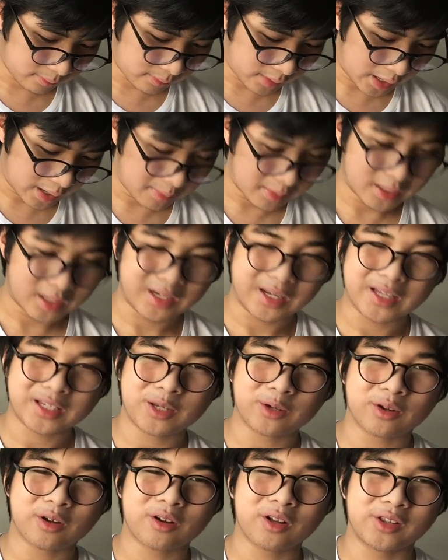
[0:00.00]
I mean, unless
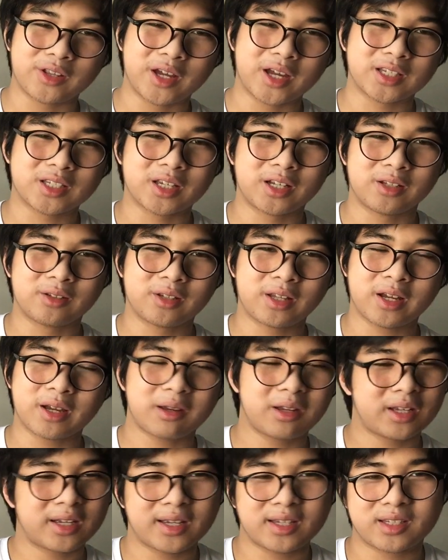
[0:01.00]
you can call the SL. Like,
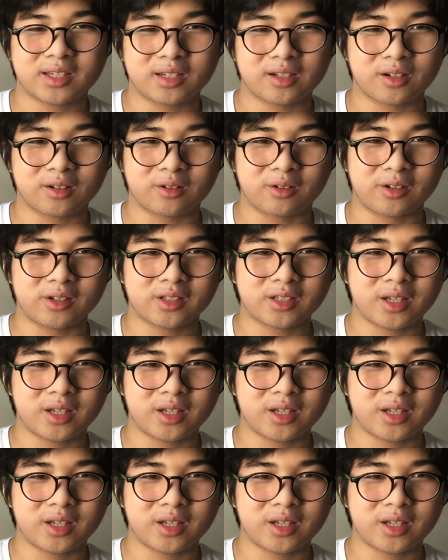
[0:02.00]
it has single coils.